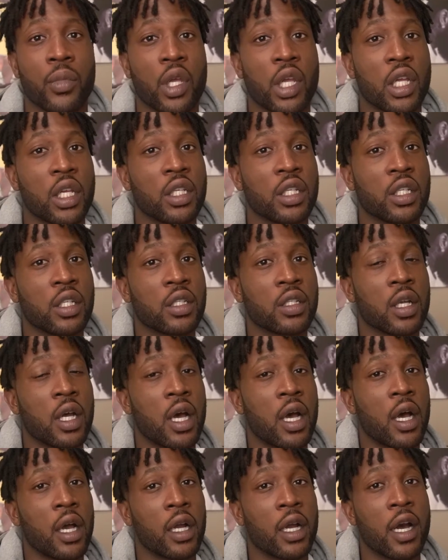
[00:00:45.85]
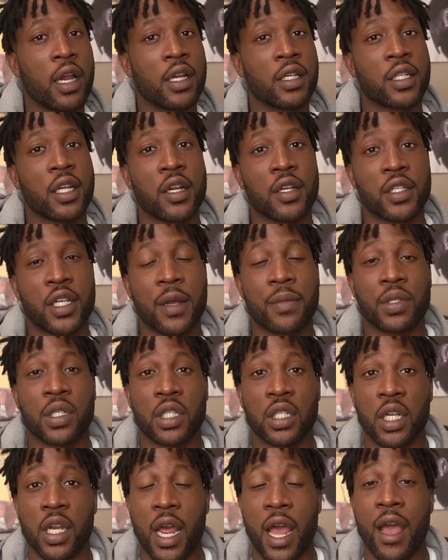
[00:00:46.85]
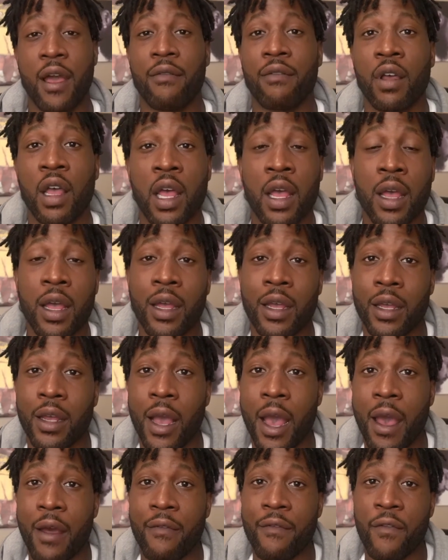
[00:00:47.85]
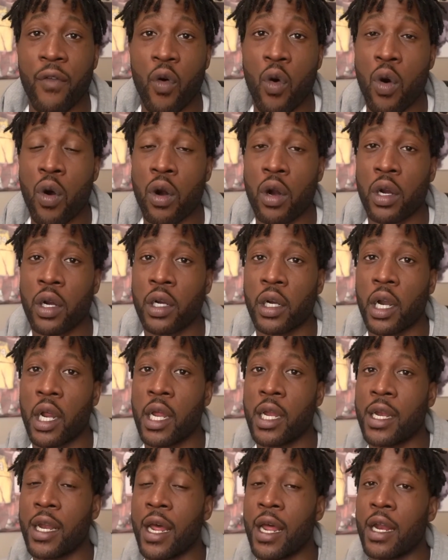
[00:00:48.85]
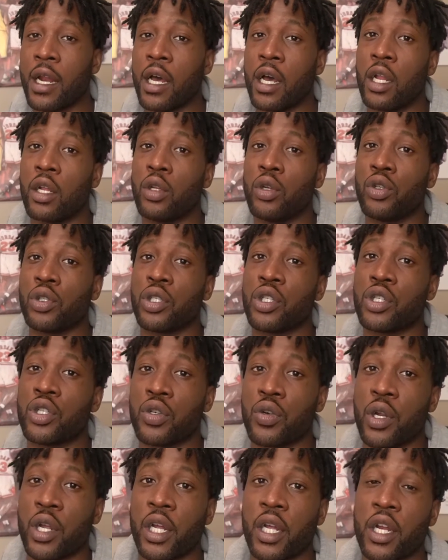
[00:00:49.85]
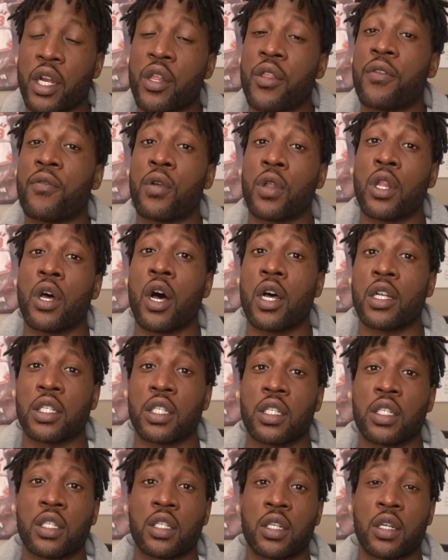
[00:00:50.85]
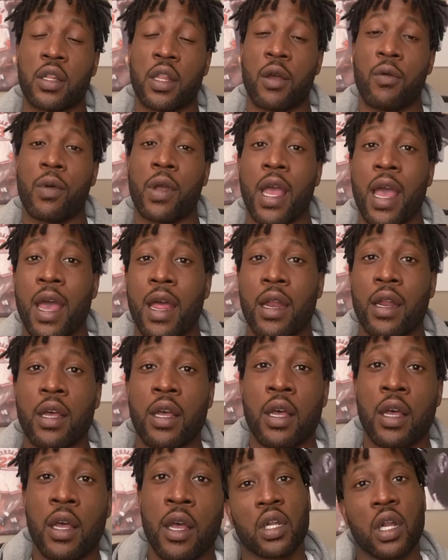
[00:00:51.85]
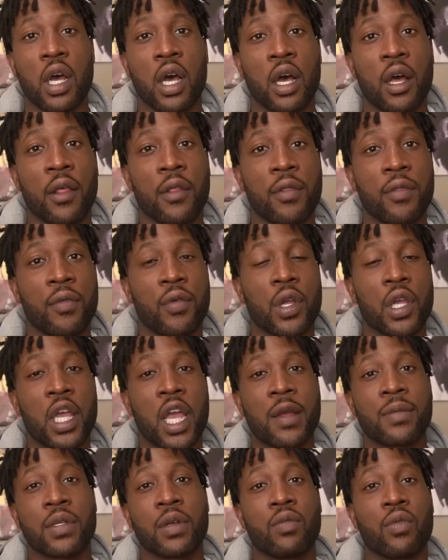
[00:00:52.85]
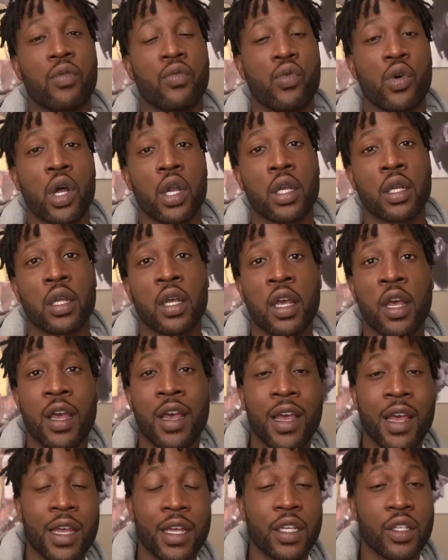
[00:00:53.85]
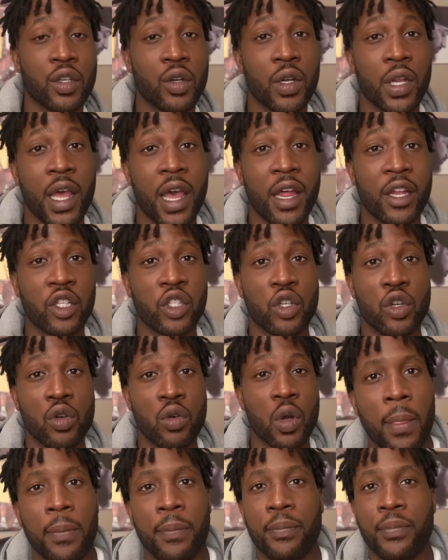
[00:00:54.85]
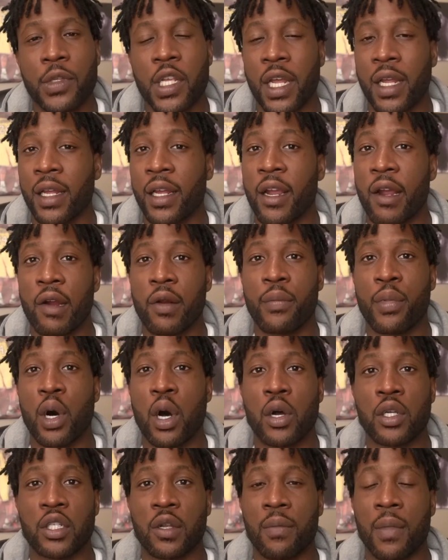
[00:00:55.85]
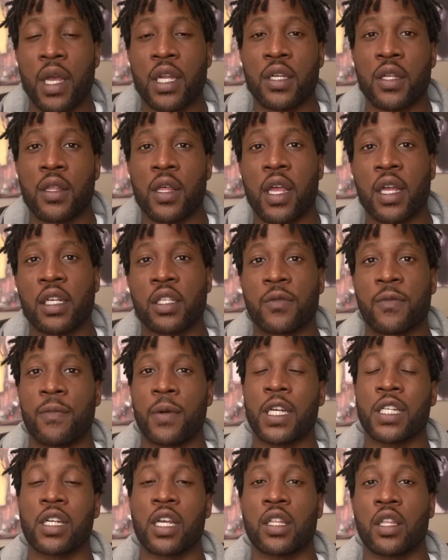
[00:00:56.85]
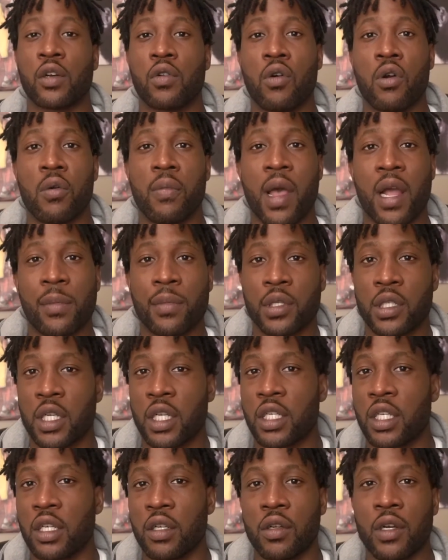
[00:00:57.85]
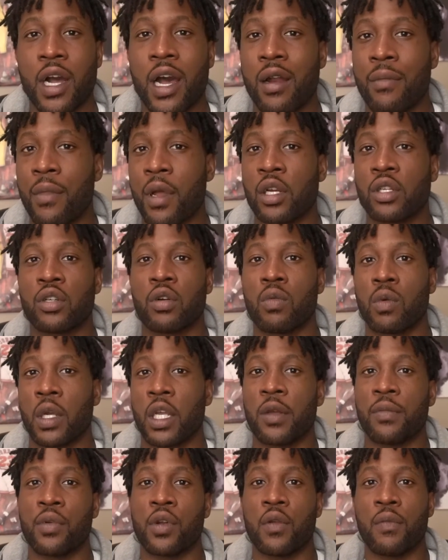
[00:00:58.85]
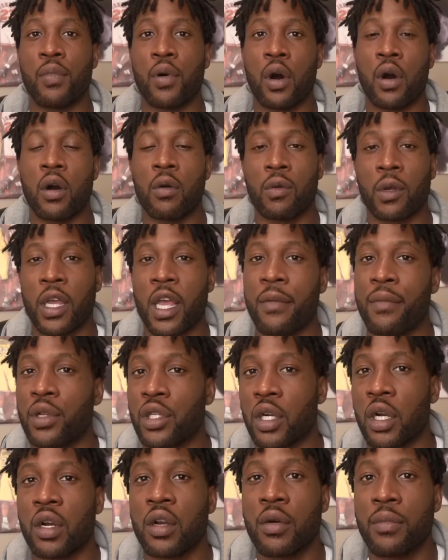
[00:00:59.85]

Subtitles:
He's cut his interceptions in half. He had 4 in that losing streak. In the 3 losses that we had, 3 games that we won, he's only had 2. Taking care of the ball is a major thing, especially at the quarterback position. You got to make sure we're keeping the ball. We can't be turning